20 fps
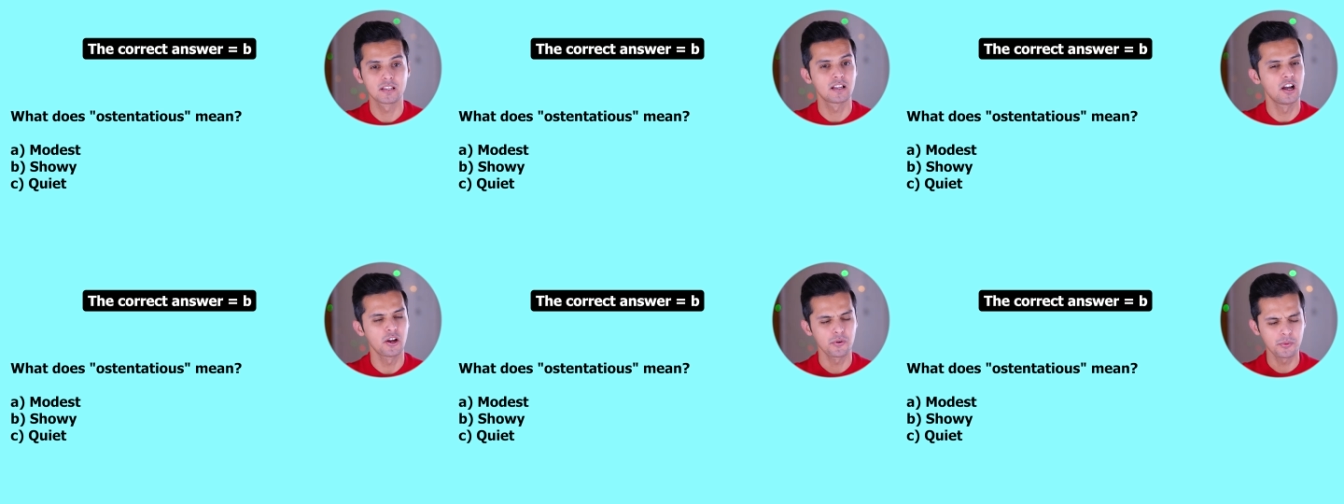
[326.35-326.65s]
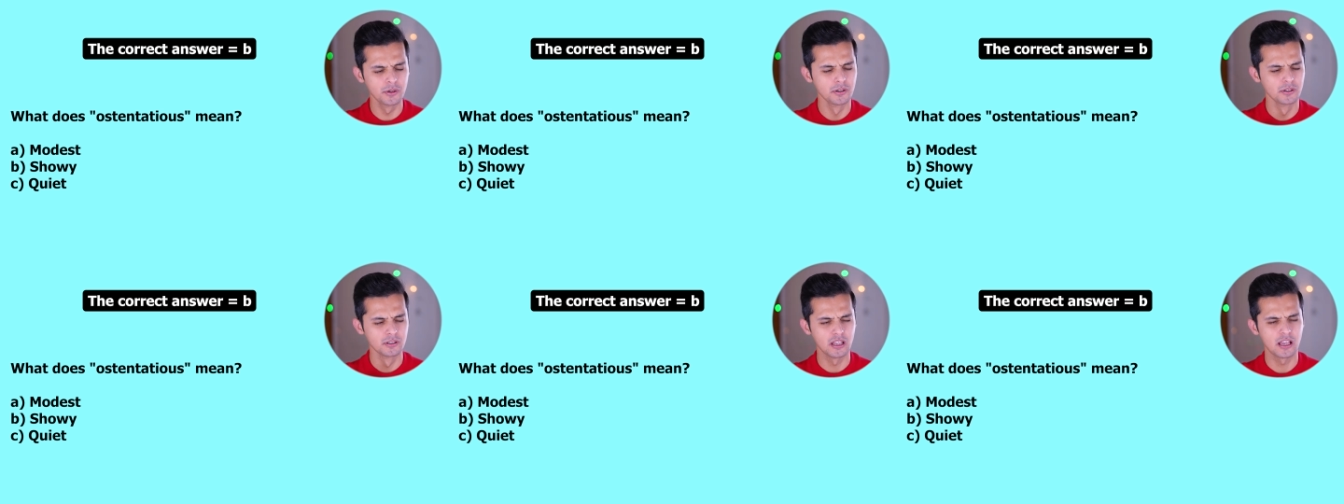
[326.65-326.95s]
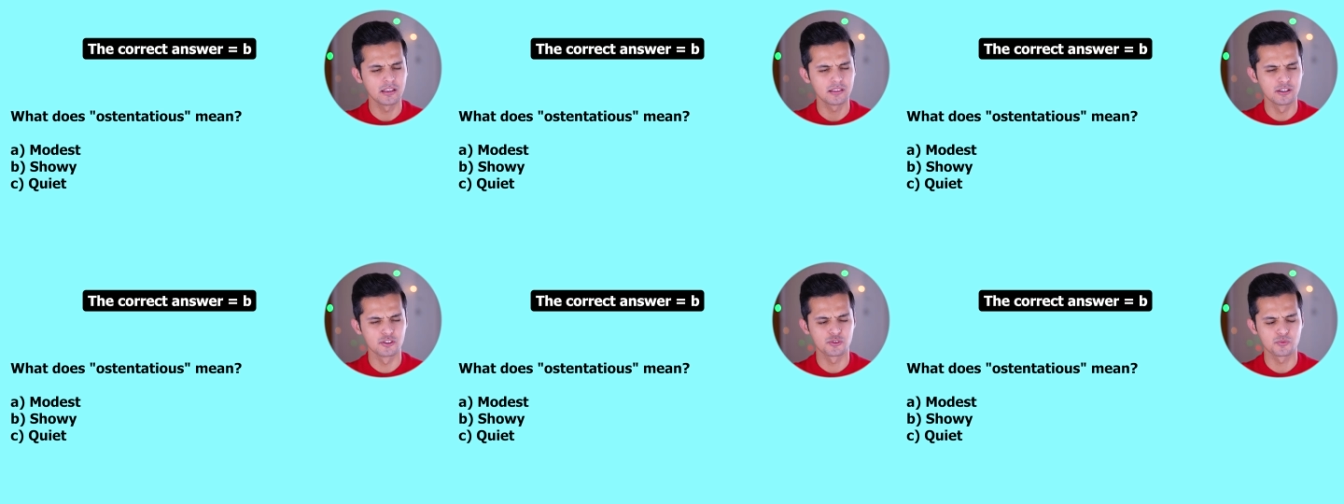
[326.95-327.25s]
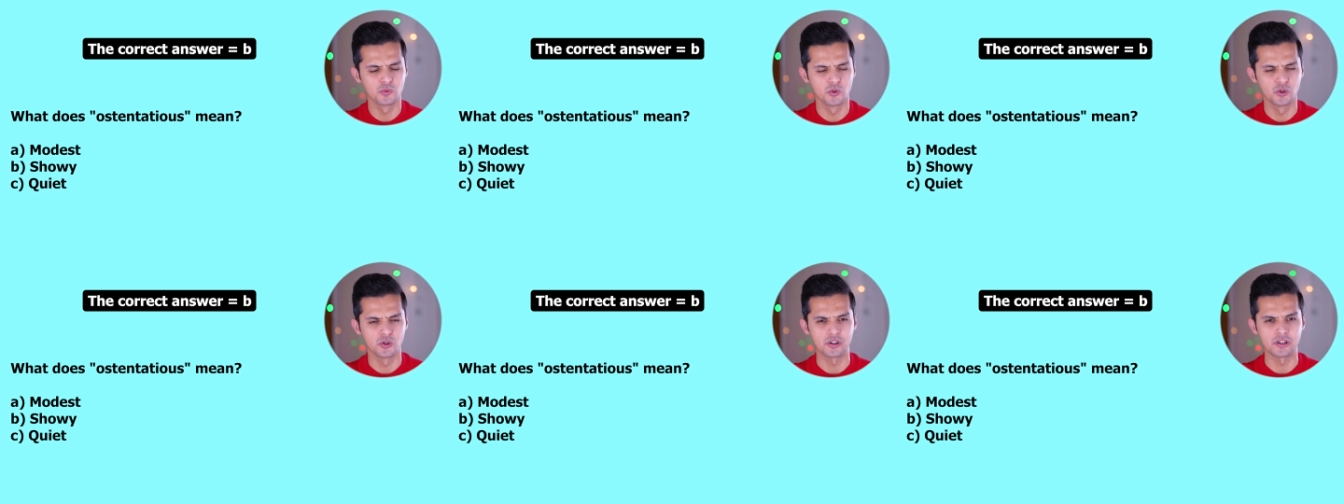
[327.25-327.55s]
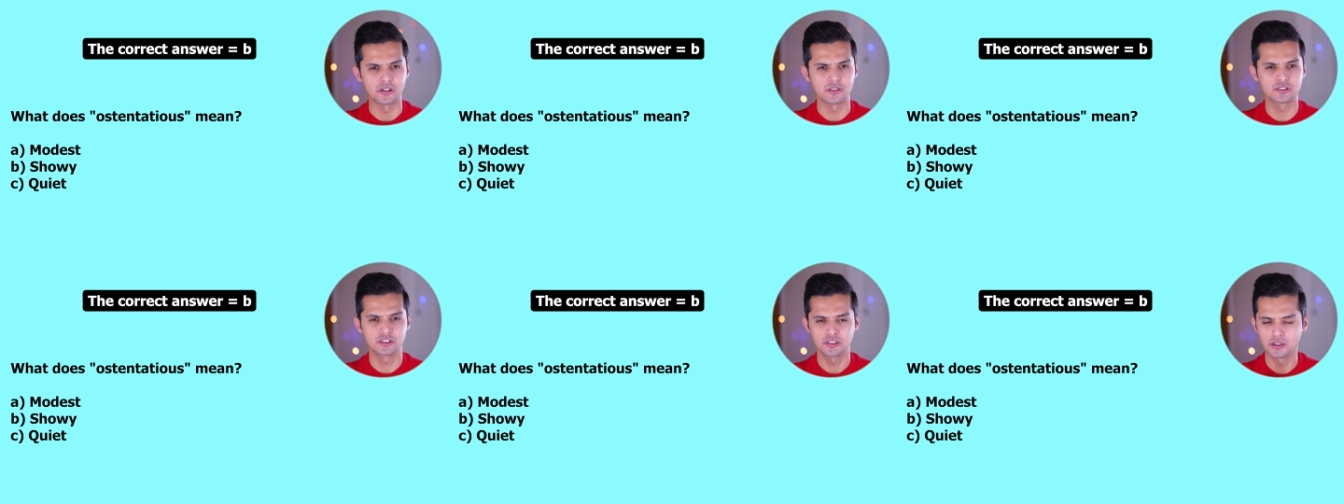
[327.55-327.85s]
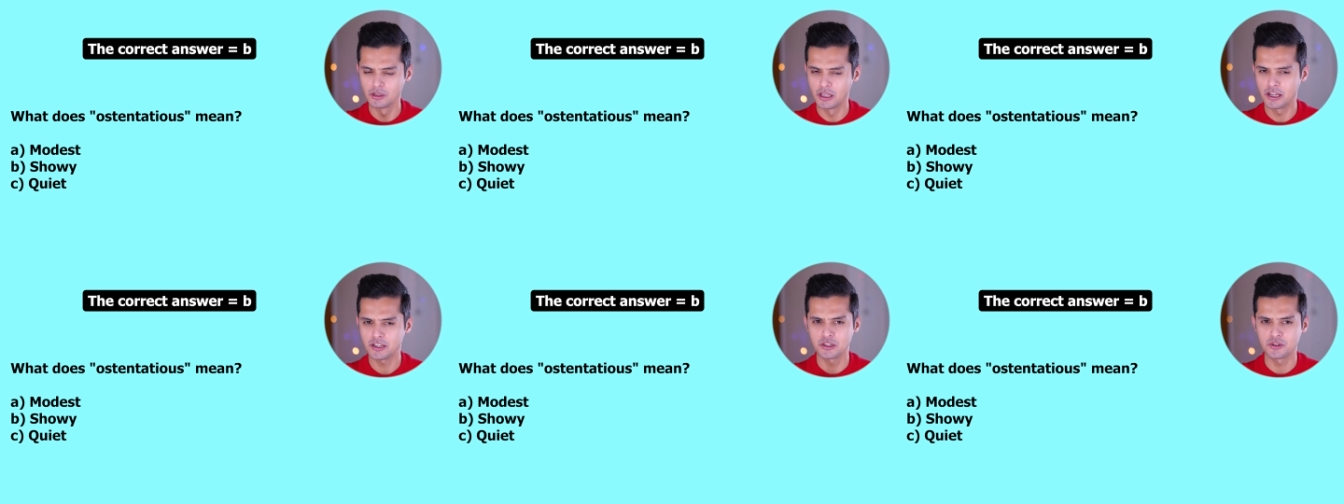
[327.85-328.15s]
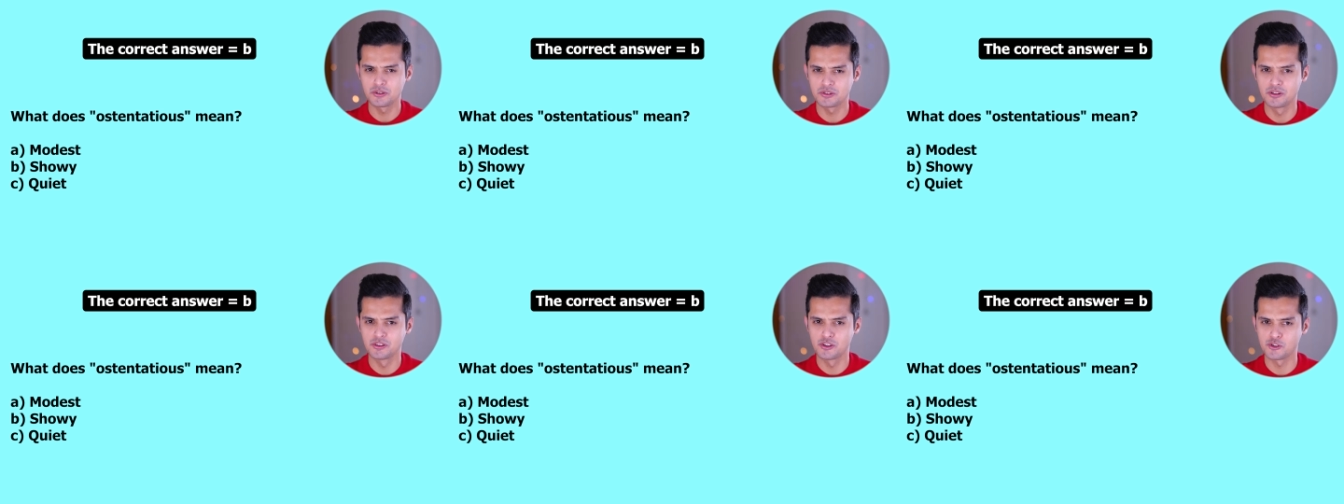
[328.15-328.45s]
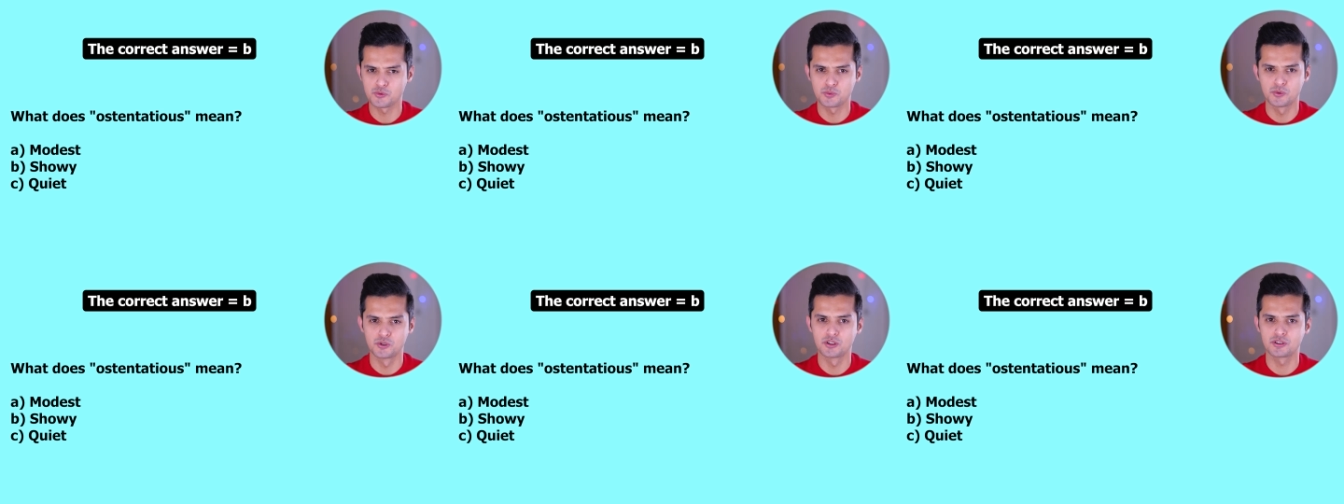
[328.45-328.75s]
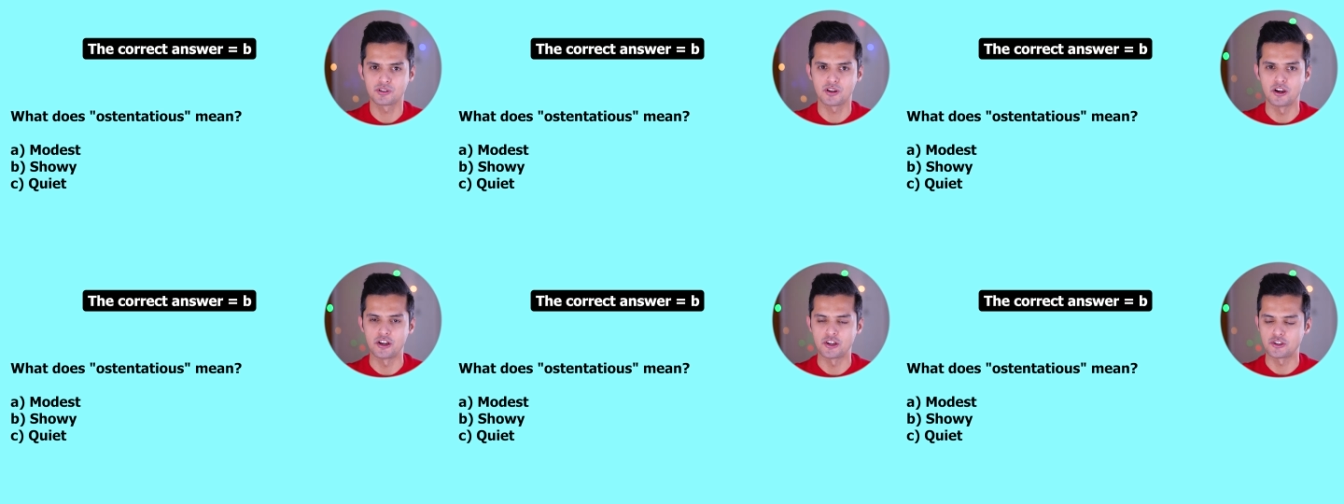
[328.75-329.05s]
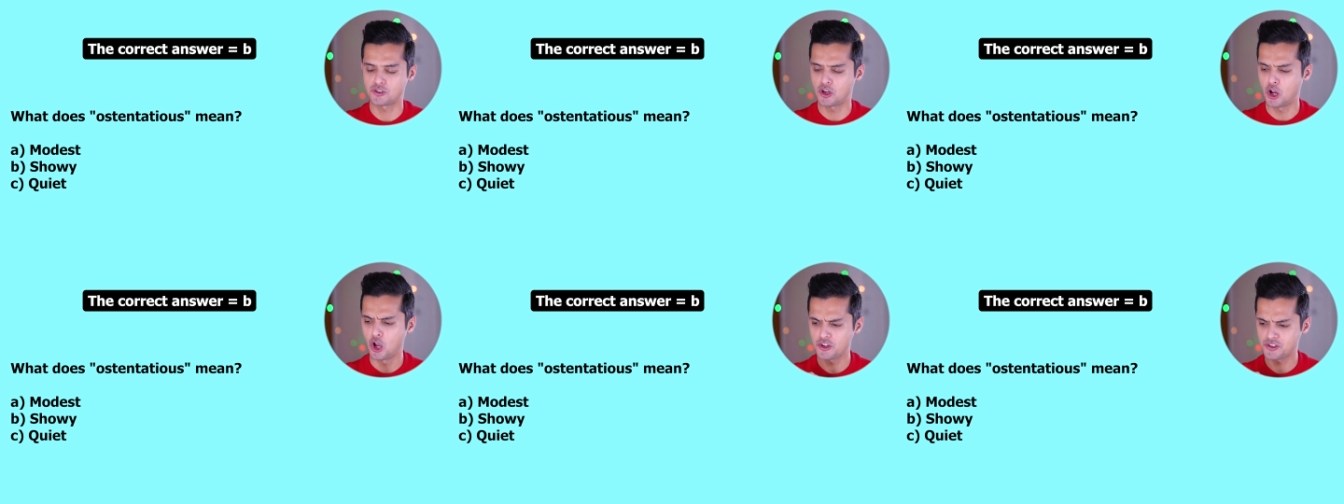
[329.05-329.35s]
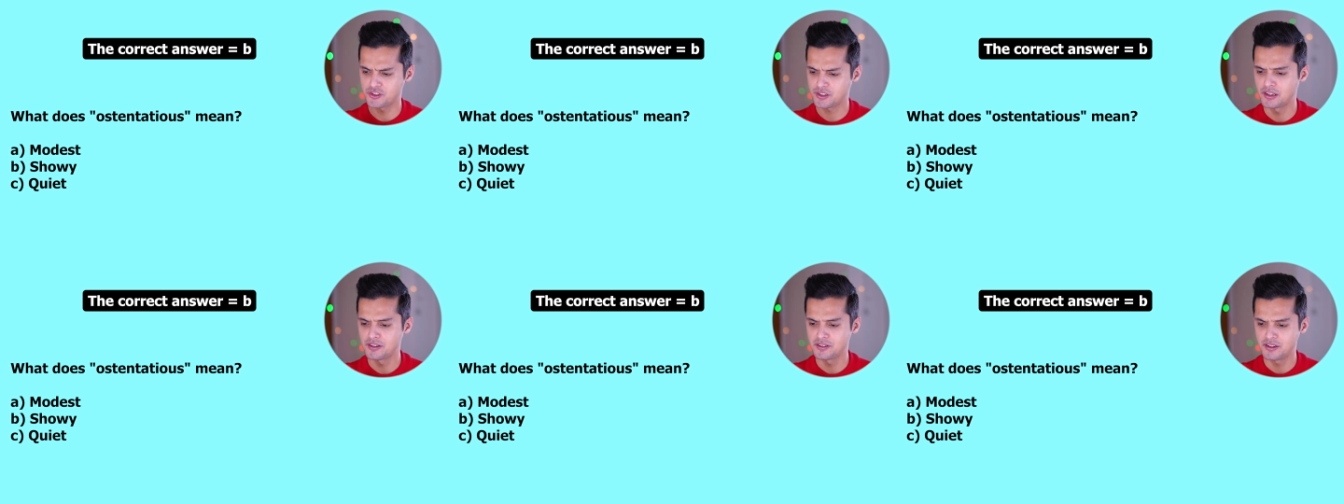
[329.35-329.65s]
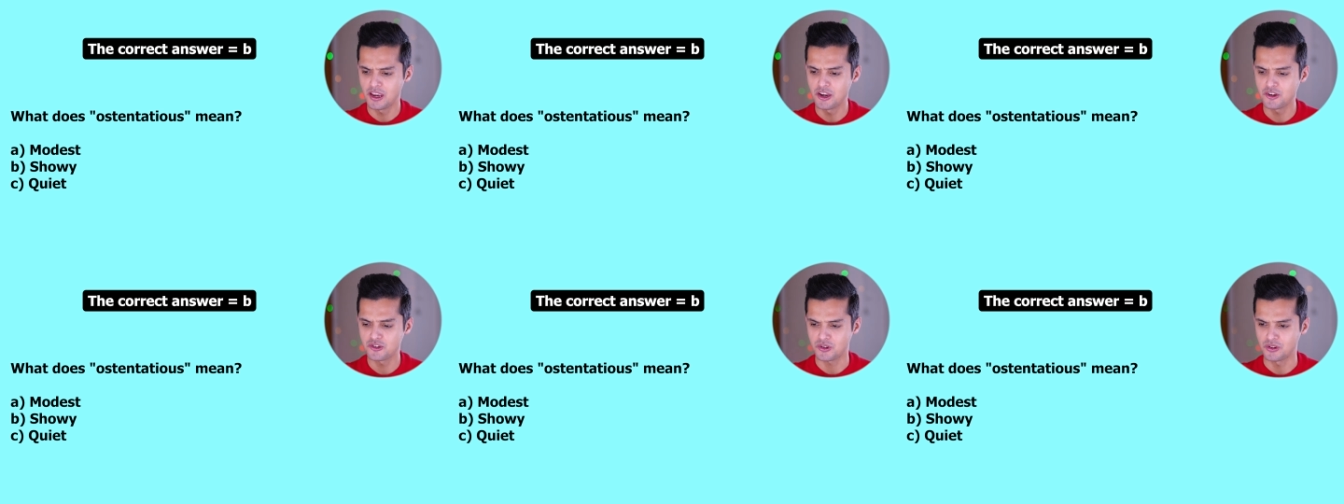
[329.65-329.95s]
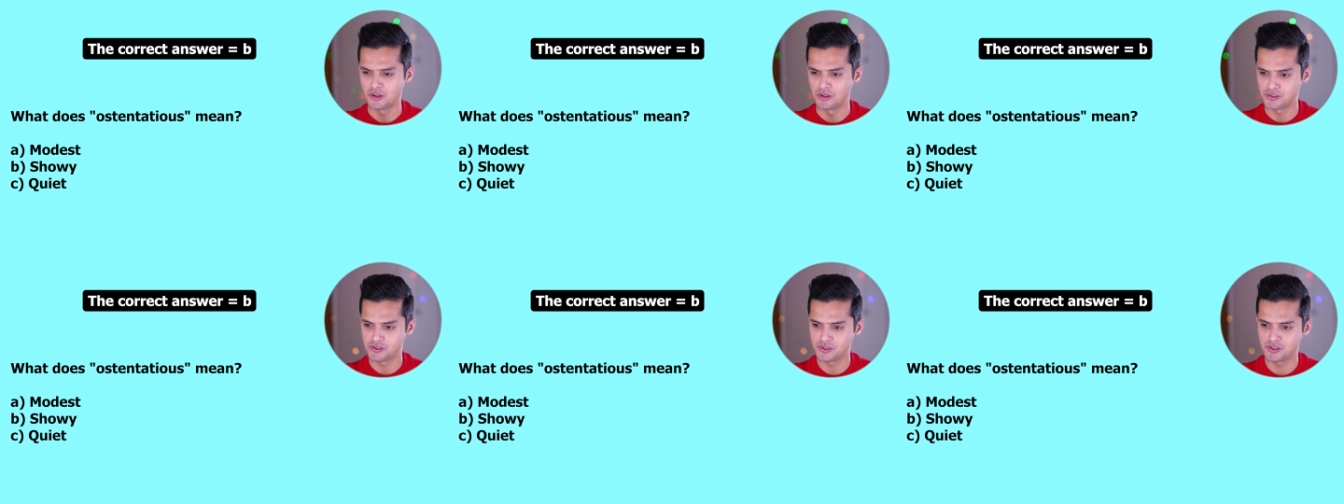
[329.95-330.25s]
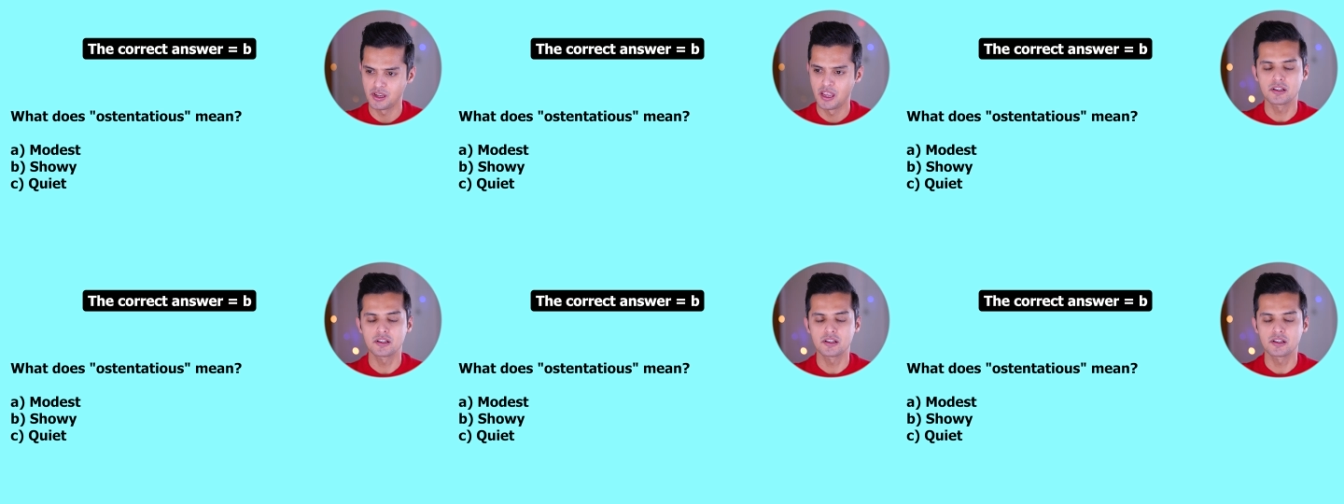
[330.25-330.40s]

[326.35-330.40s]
I really like this word. Do you like using this word, guys? Ostentatious.